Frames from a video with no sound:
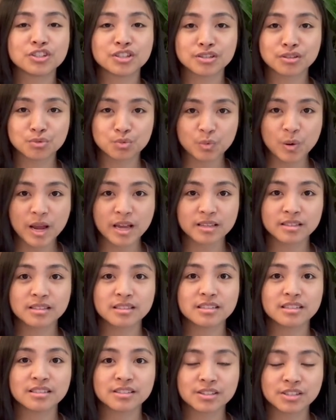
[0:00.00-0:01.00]
just rest
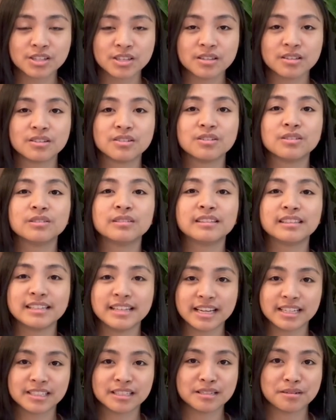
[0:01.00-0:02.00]
until the
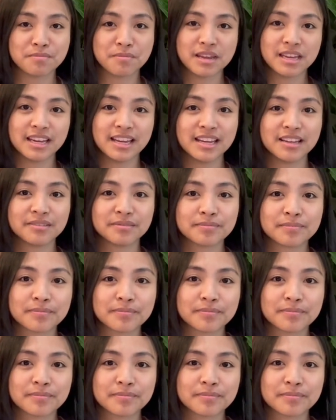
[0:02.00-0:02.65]
next meeting.